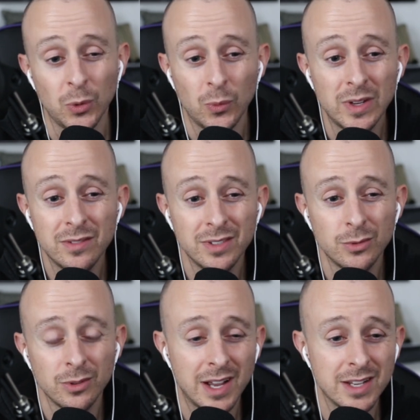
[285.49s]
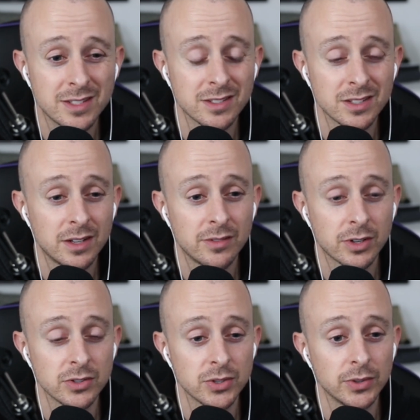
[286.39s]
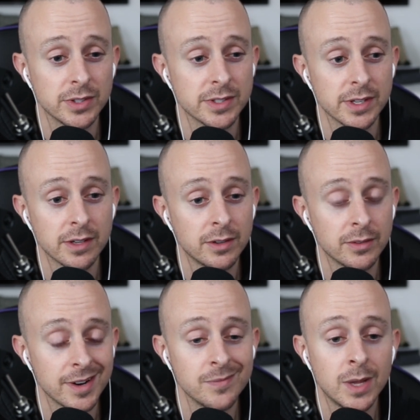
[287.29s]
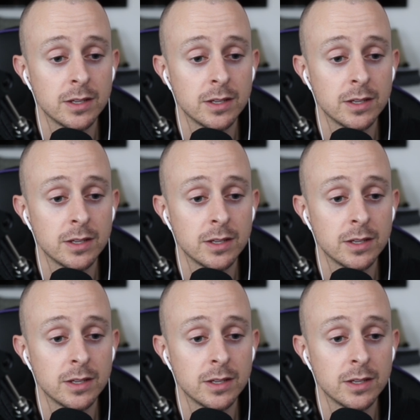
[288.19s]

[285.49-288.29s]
We even utilize it inside of our consultancy, right?